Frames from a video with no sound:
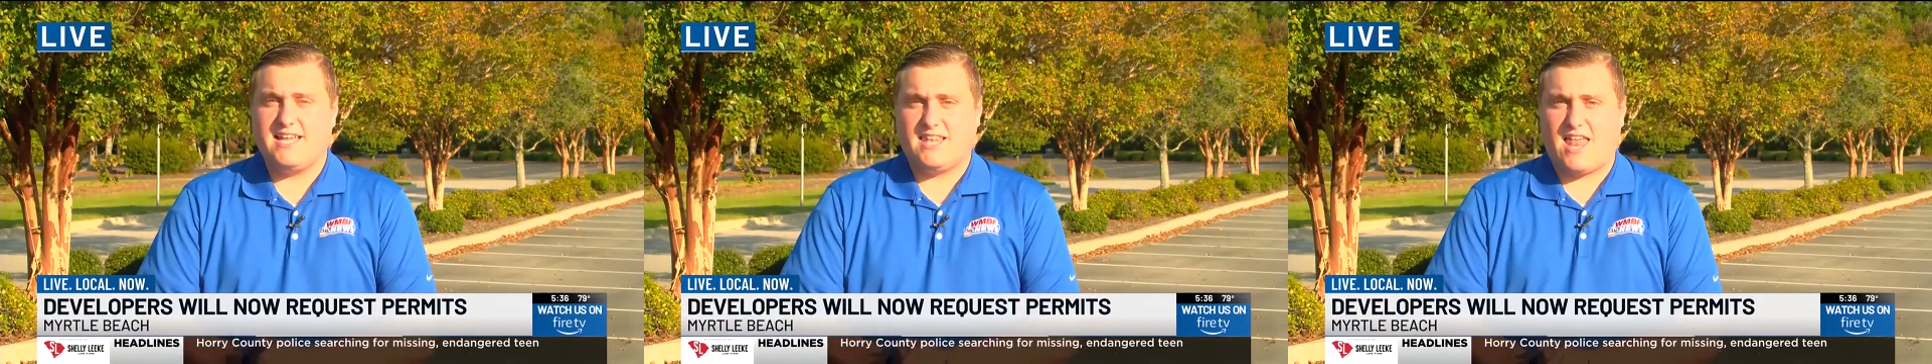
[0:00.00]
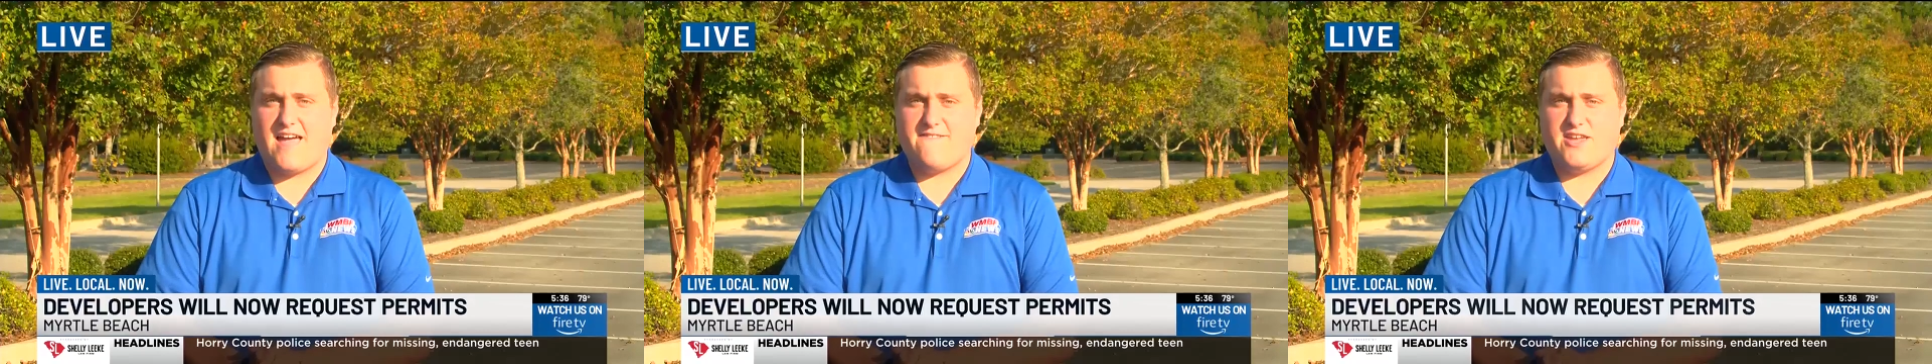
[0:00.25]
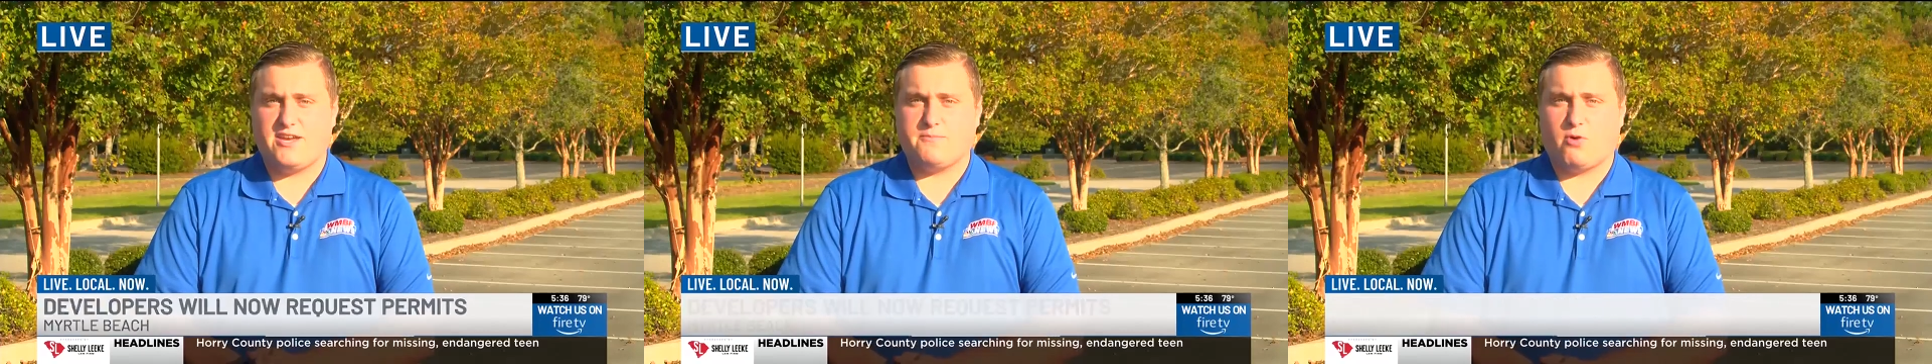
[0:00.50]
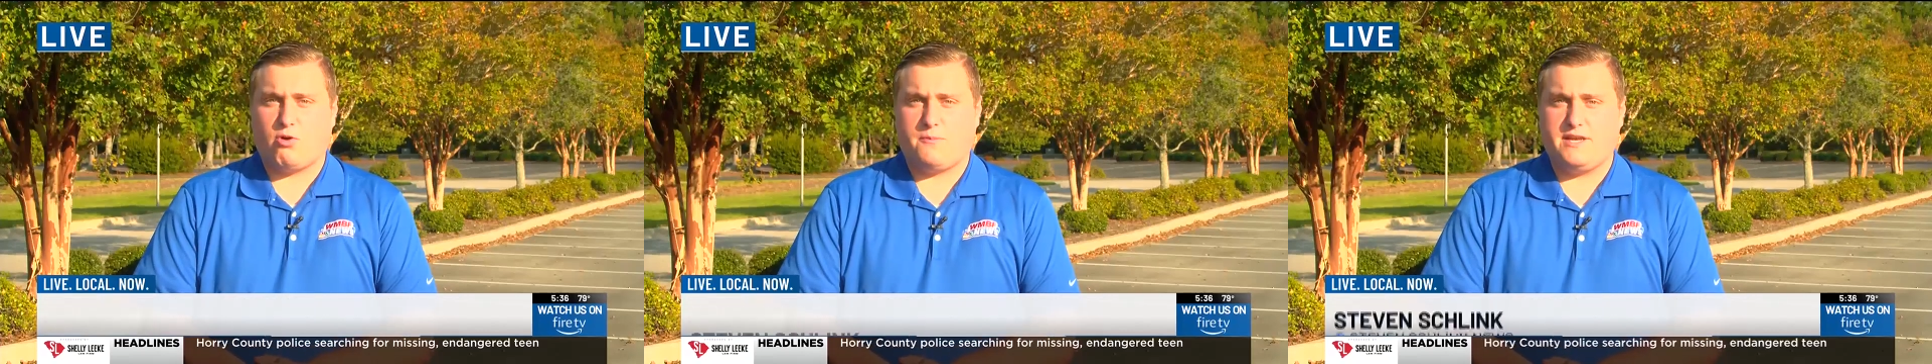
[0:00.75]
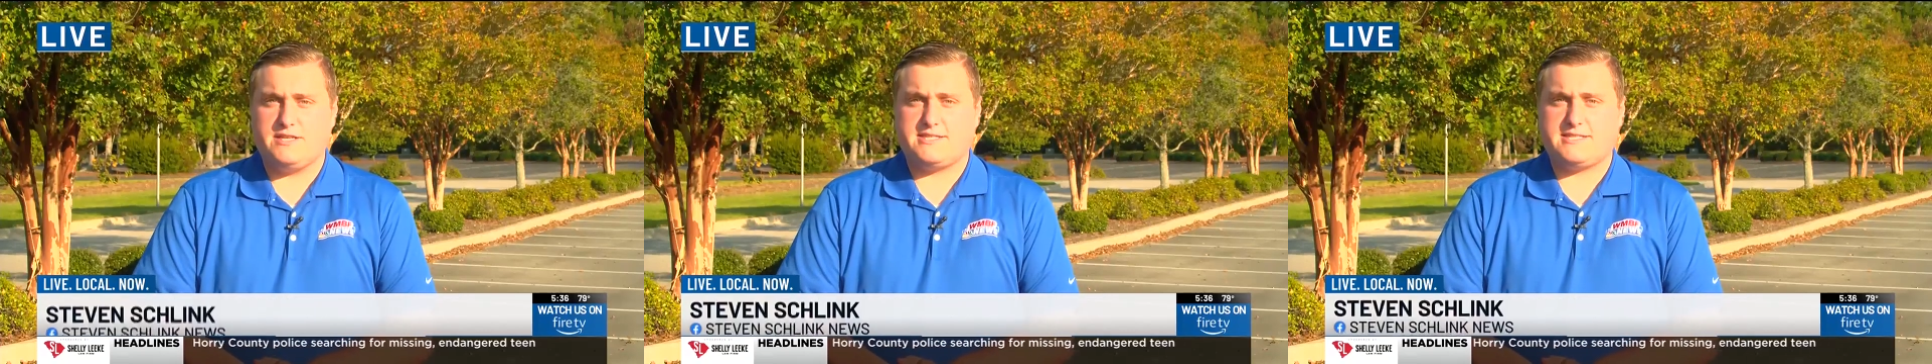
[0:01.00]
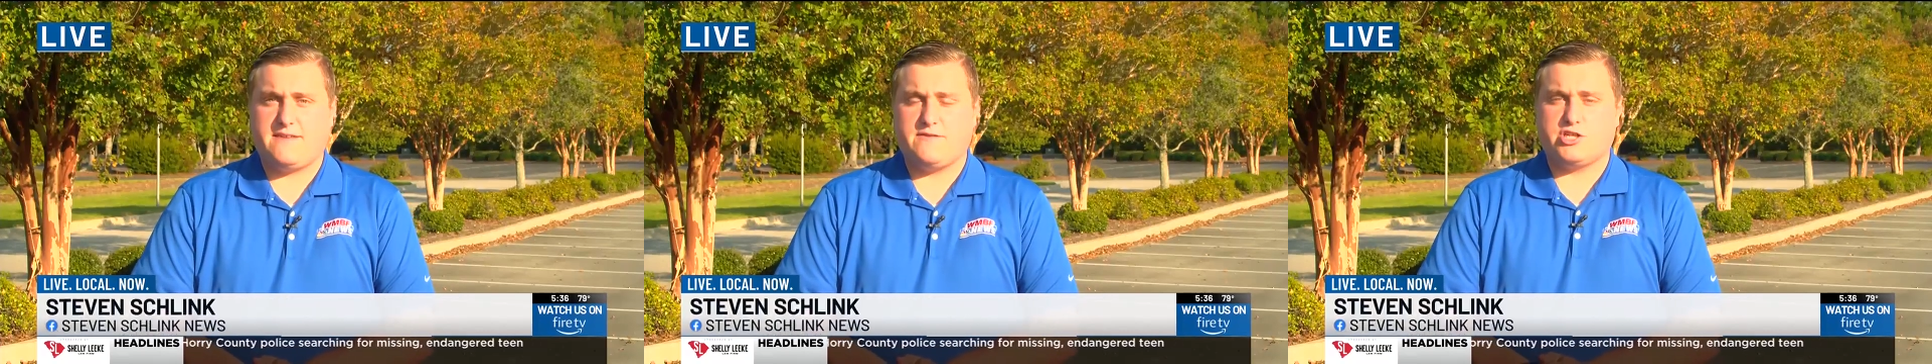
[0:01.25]
Live in Myrtle Beach,
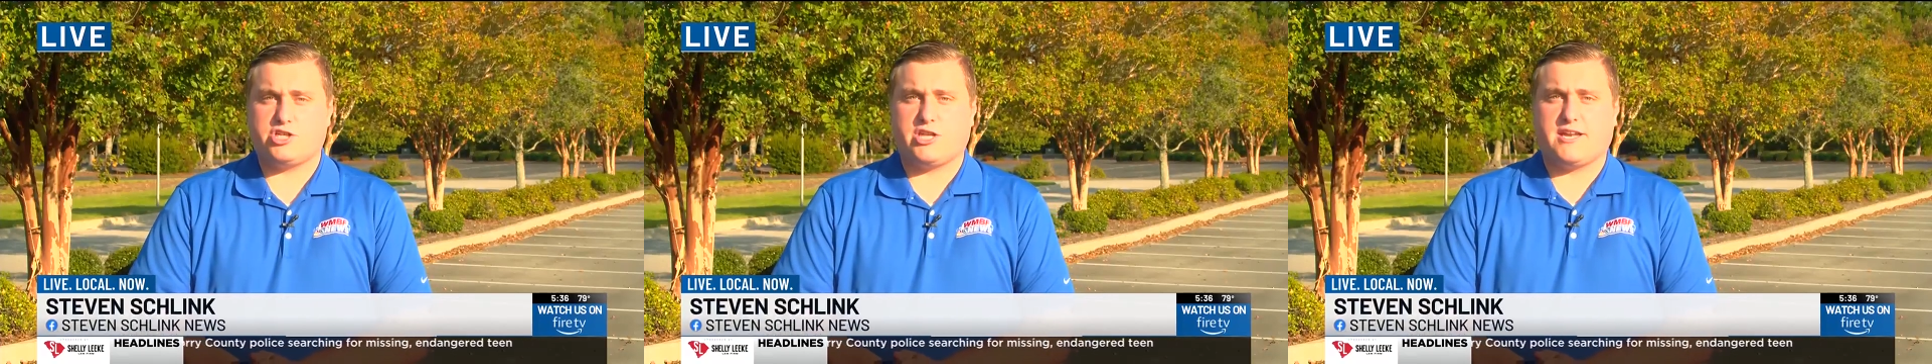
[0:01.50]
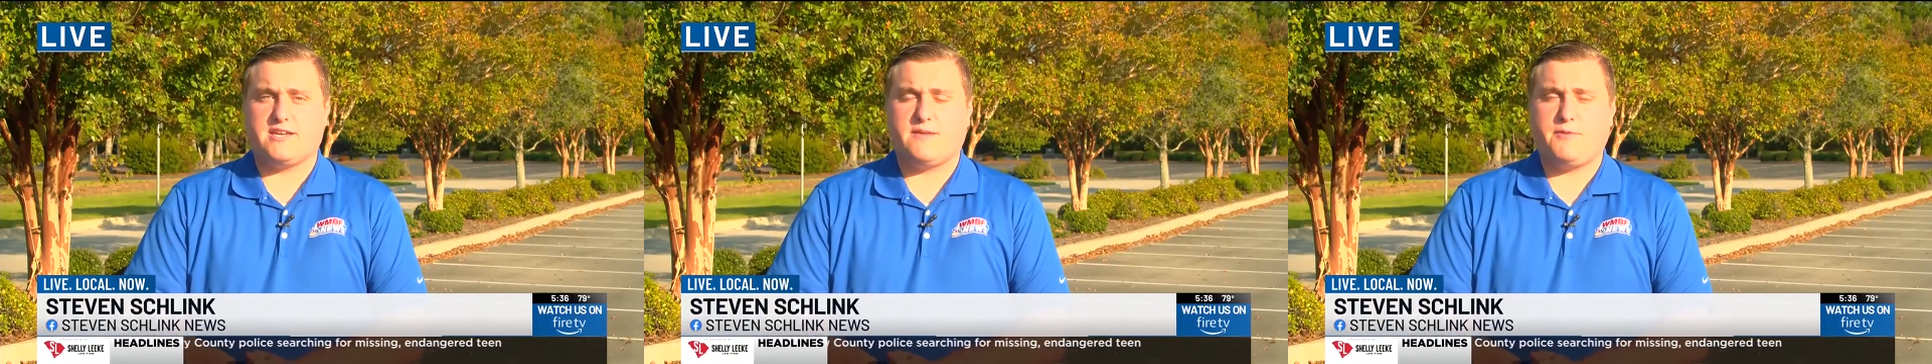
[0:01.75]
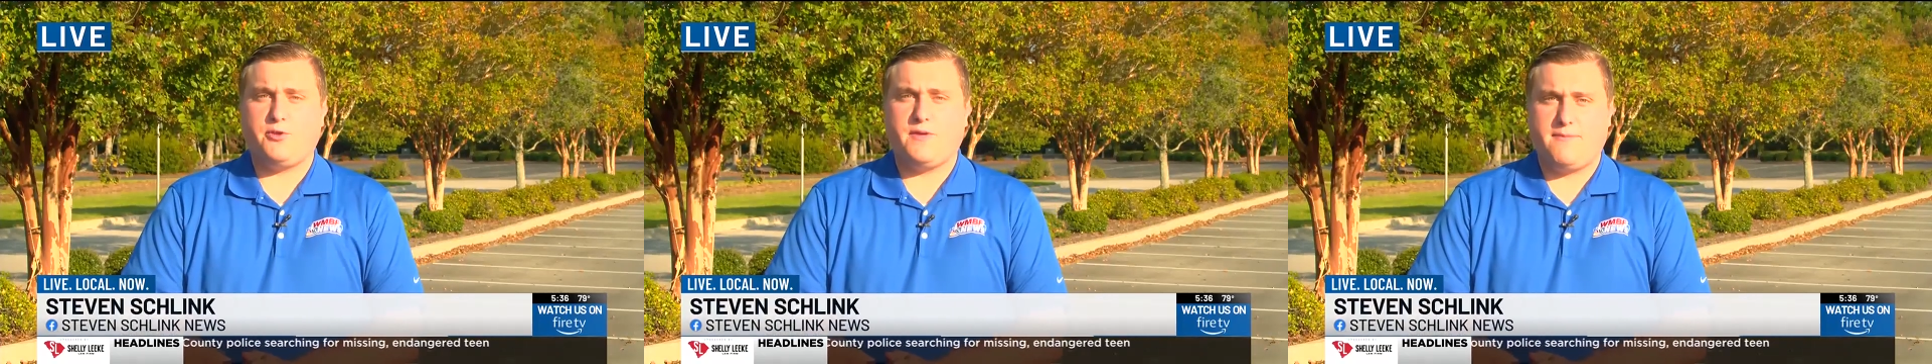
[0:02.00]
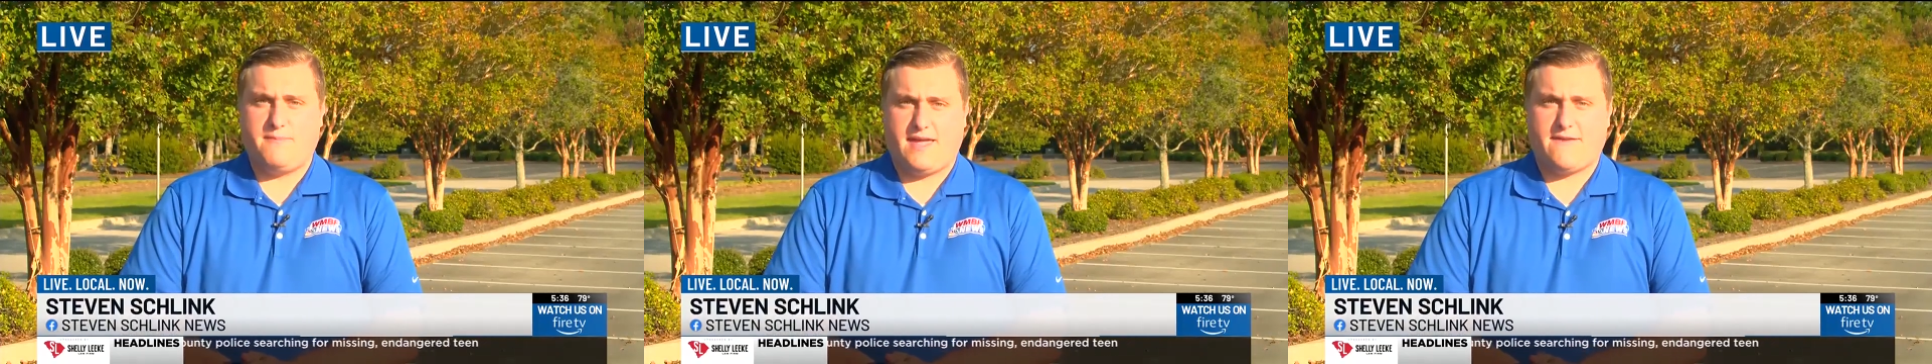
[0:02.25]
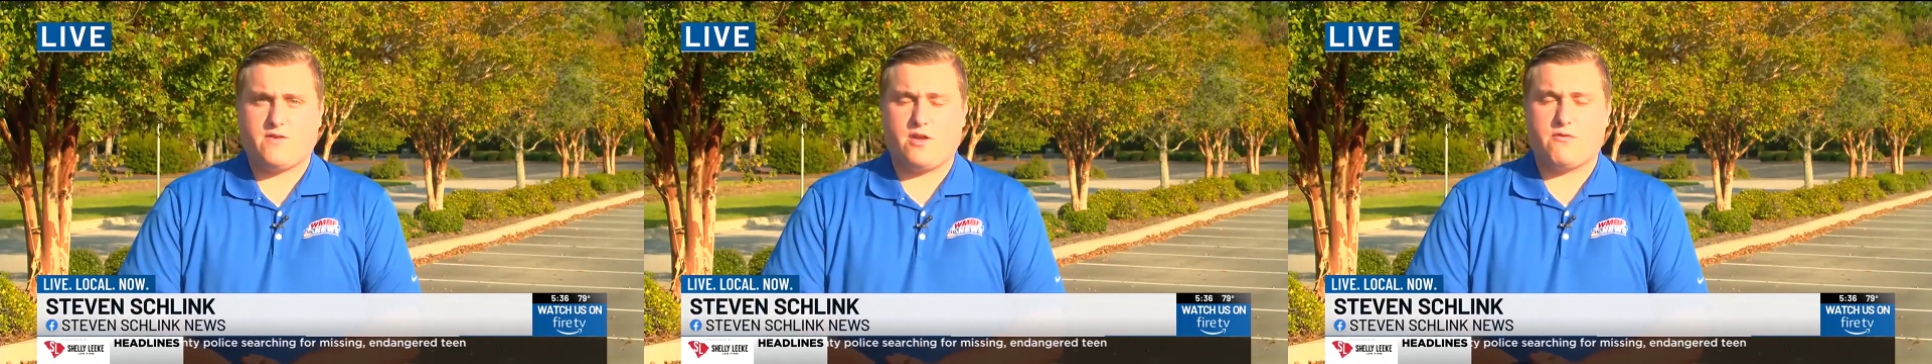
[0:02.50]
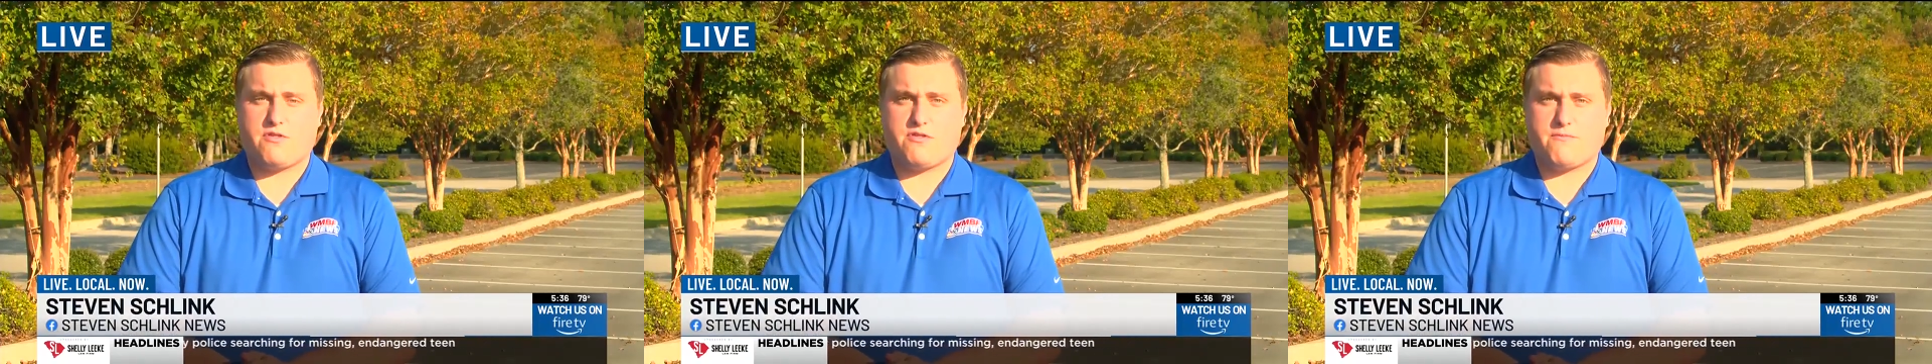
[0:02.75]
Stephen Schling, WMBF
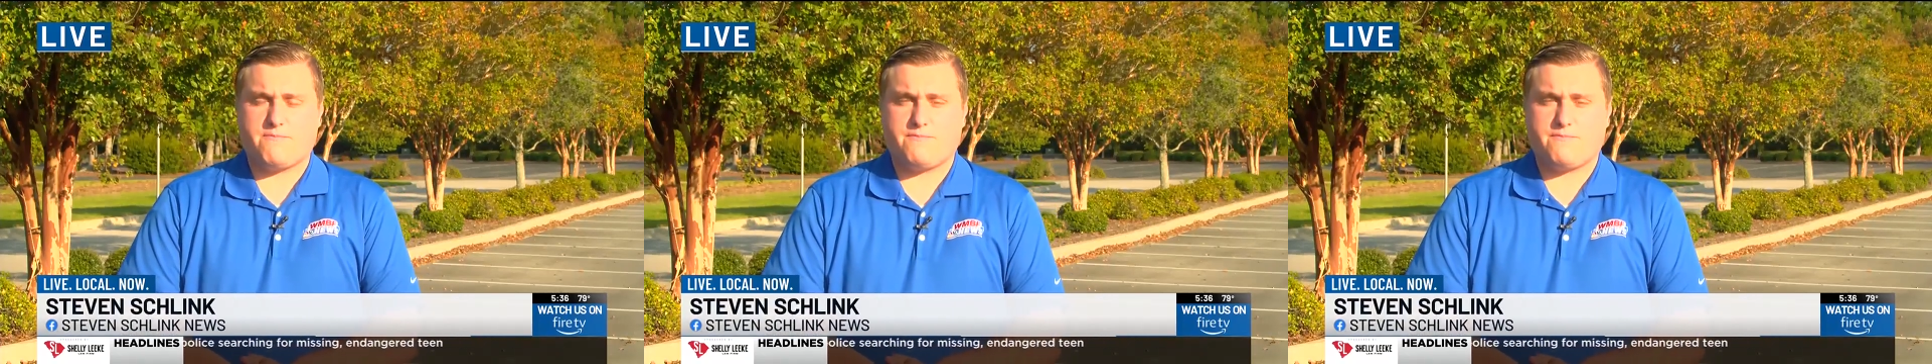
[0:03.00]
News.